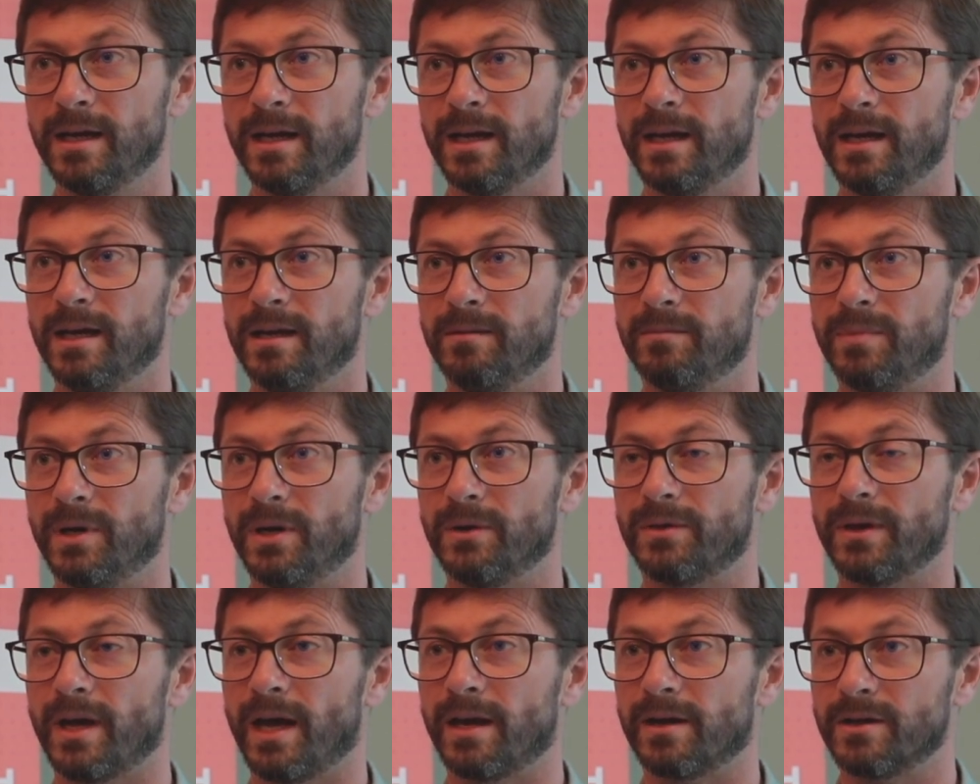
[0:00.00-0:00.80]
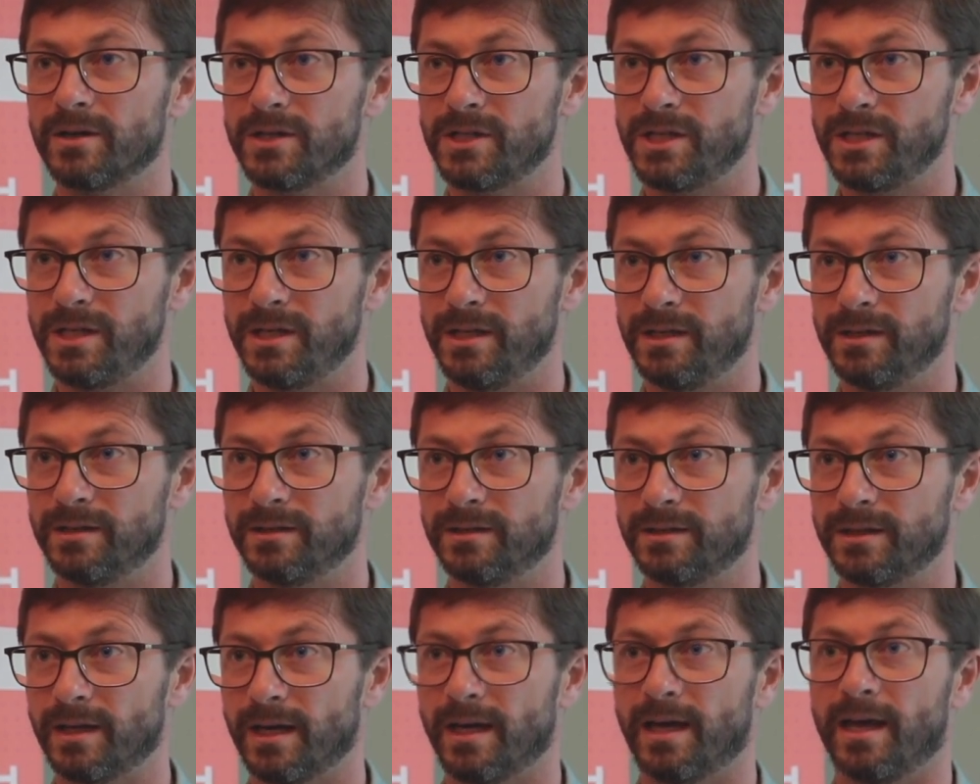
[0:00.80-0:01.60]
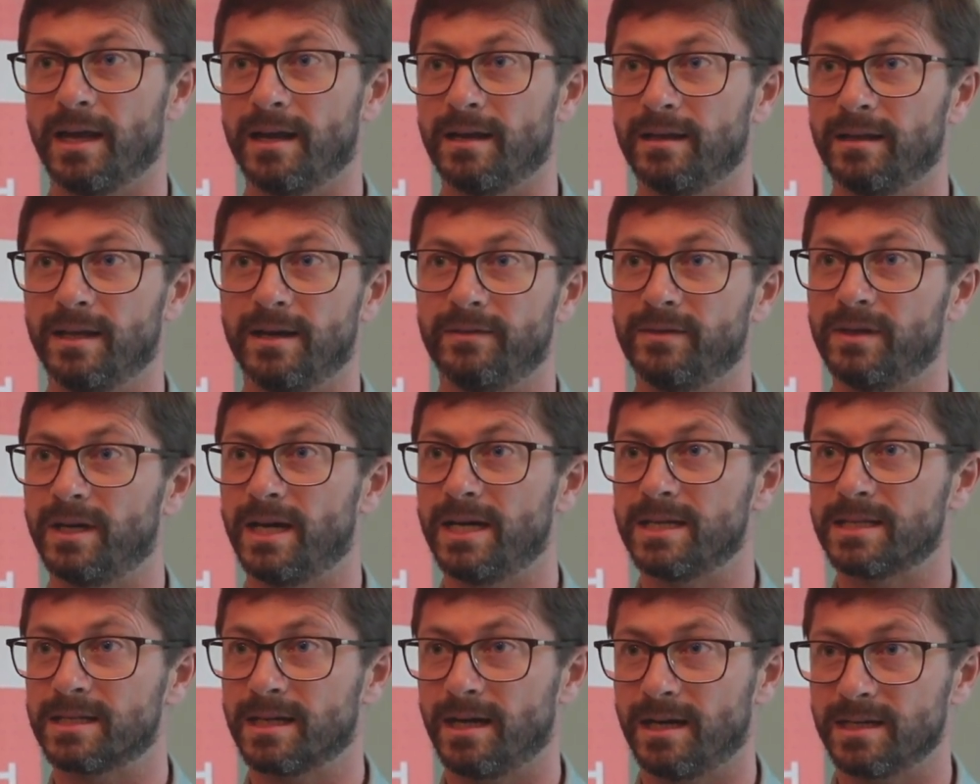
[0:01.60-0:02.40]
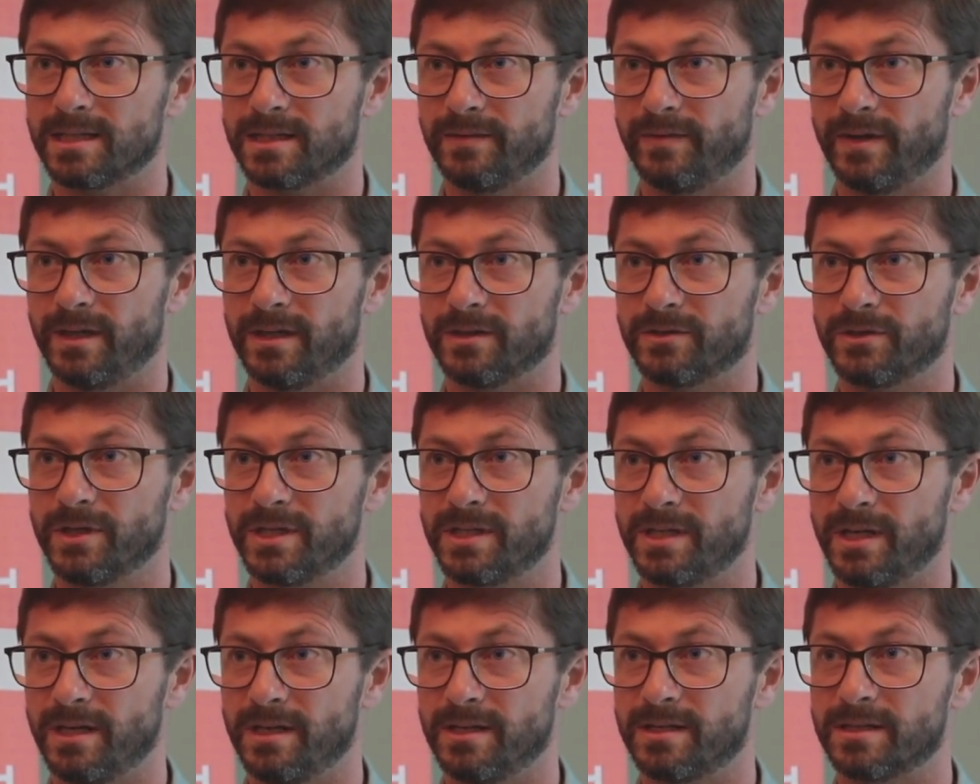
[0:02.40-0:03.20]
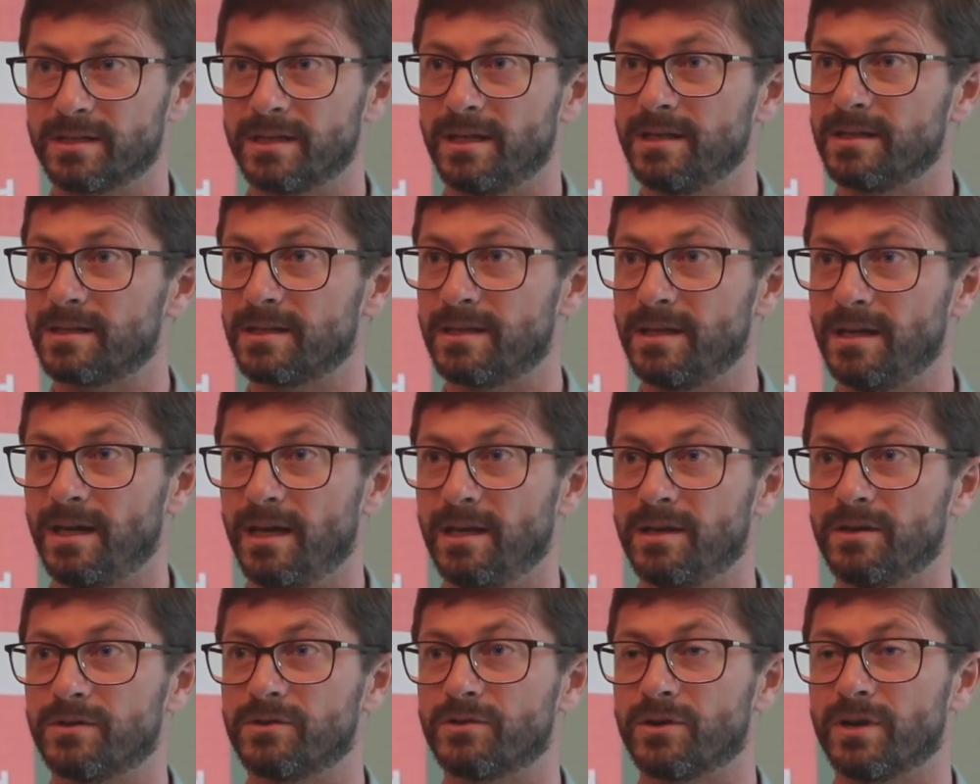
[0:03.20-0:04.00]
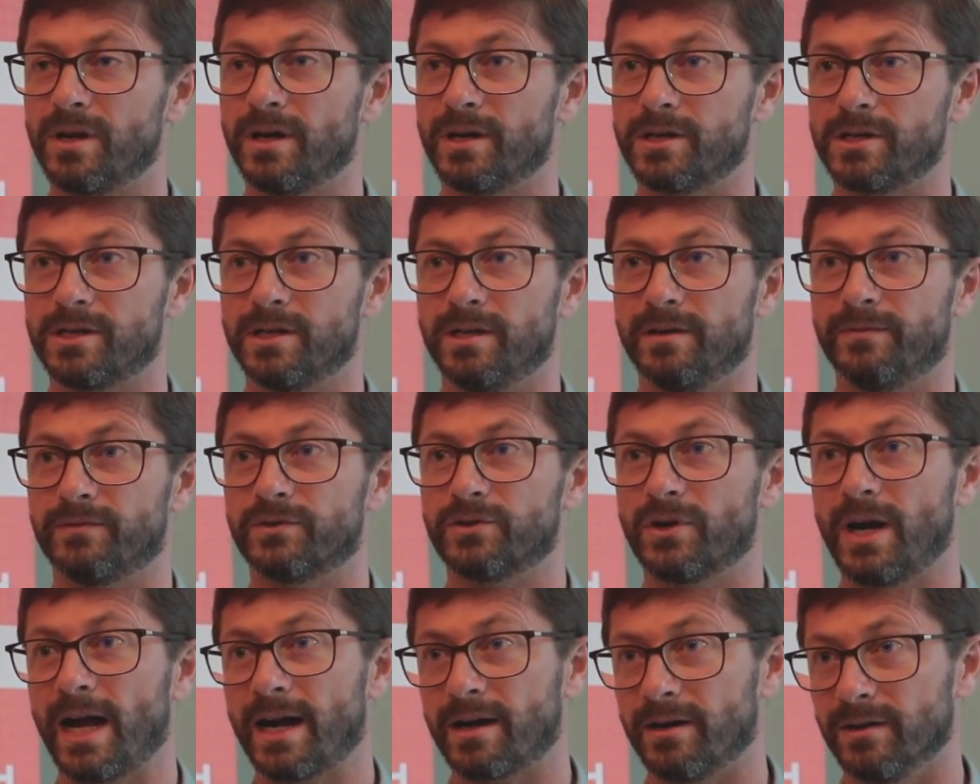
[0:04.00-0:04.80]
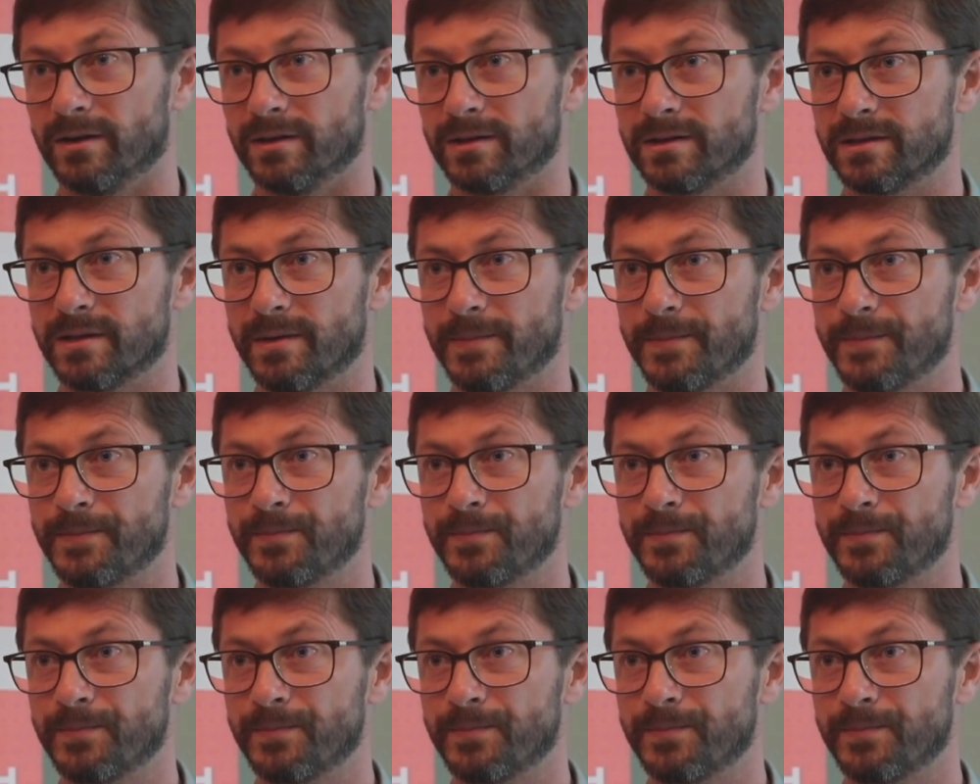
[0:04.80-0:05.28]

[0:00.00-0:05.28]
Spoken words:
in both energy yield and levelized cost of electricity since the introduction of trackers.